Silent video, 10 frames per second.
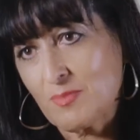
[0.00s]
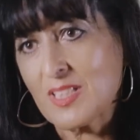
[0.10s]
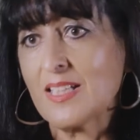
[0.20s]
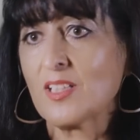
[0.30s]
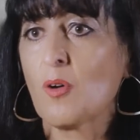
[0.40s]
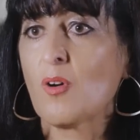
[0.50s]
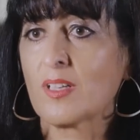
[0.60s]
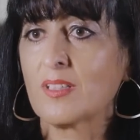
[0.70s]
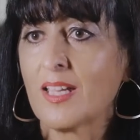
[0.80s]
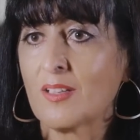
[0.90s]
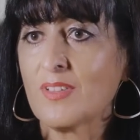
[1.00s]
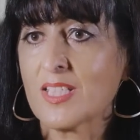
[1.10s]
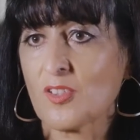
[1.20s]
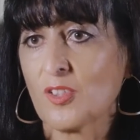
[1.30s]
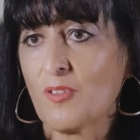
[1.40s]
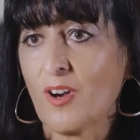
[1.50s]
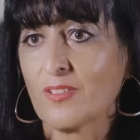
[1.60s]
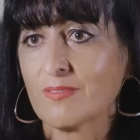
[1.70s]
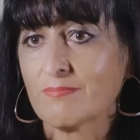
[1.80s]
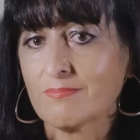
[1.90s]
then go on and invest on your own.